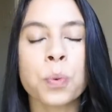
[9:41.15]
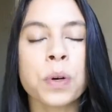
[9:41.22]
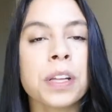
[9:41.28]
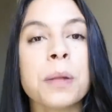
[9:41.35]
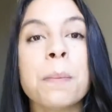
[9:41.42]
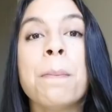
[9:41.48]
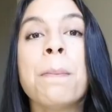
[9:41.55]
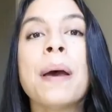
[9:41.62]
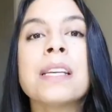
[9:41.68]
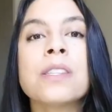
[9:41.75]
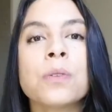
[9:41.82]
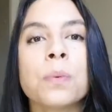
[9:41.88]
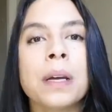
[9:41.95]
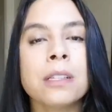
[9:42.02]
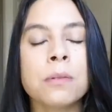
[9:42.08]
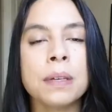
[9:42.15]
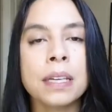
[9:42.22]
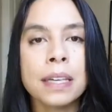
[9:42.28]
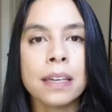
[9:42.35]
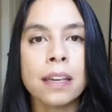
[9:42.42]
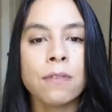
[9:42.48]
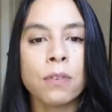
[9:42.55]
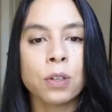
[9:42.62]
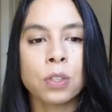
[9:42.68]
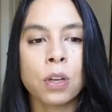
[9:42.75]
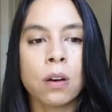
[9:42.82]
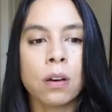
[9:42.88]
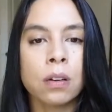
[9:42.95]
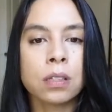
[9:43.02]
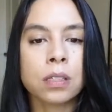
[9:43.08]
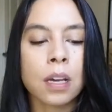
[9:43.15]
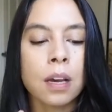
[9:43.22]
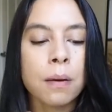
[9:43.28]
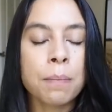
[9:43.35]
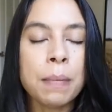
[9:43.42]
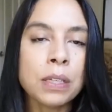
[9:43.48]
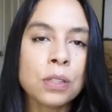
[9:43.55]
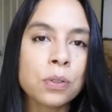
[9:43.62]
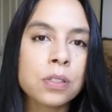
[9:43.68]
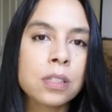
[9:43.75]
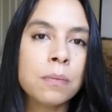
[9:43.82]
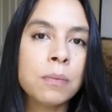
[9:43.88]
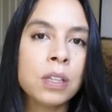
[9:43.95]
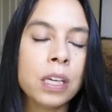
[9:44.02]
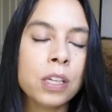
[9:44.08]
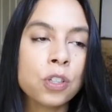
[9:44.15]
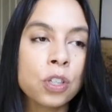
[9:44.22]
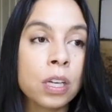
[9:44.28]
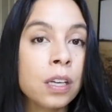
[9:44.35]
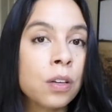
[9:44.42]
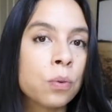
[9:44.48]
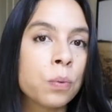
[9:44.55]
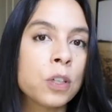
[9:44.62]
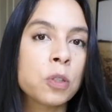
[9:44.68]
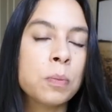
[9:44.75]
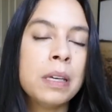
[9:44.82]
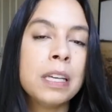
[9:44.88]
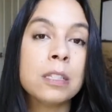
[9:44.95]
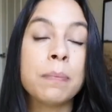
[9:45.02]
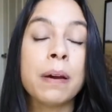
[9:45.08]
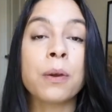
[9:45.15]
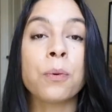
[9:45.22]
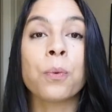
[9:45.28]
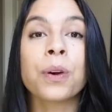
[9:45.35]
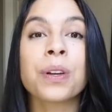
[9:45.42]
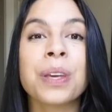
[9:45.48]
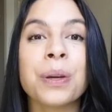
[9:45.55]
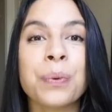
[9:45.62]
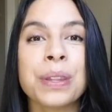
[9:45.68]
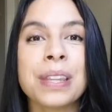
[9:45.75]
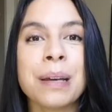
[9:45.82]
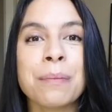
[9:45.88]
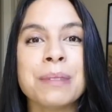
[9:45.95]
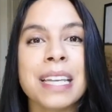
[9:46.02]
one of the best ways we can give our dogs mental stimulation and enrichment is by working with them,